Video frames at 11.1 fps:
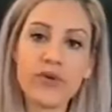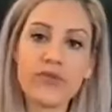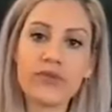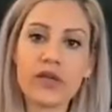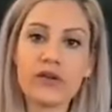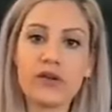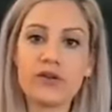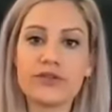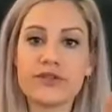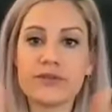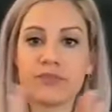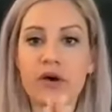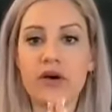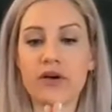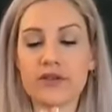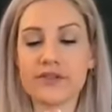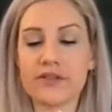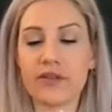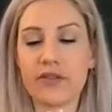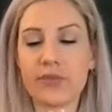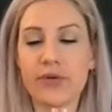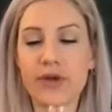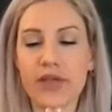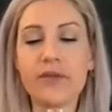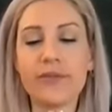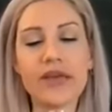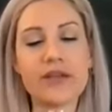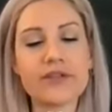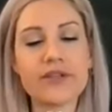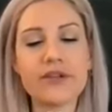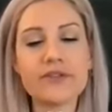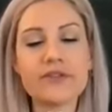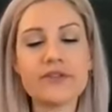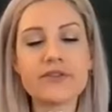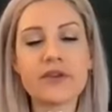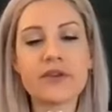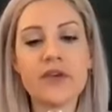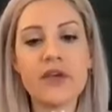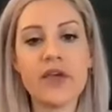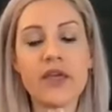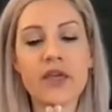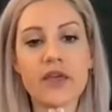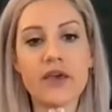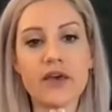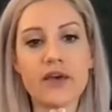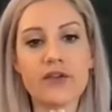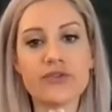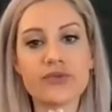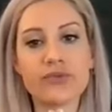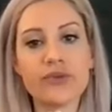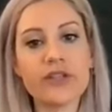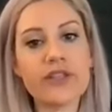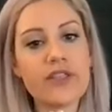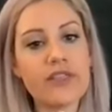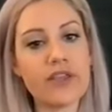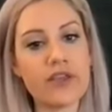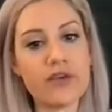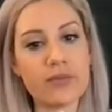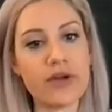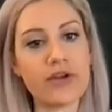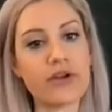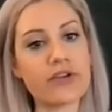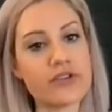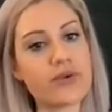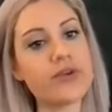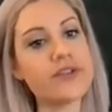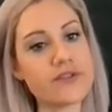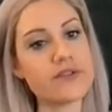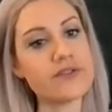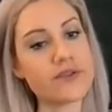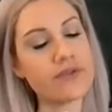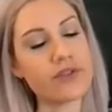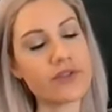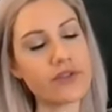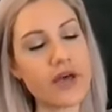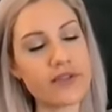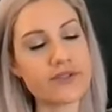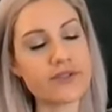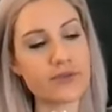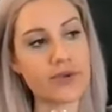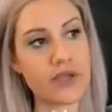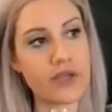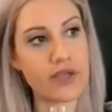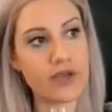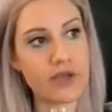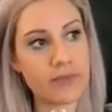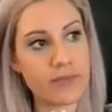if we could all just pause like the praying mantis and really think about our choices over the last week.